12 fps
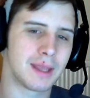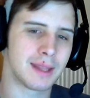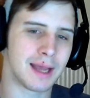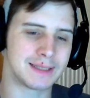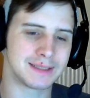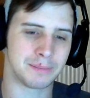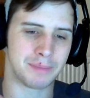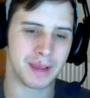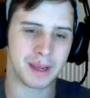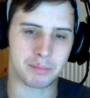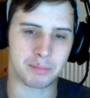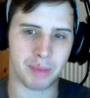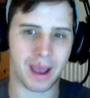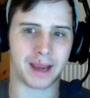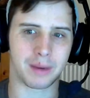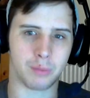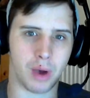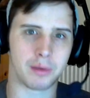That is the big
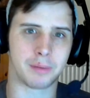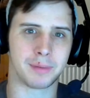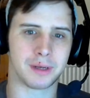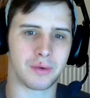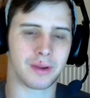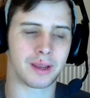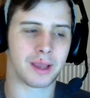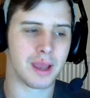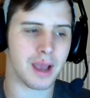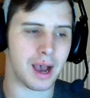bang what I want to be doing.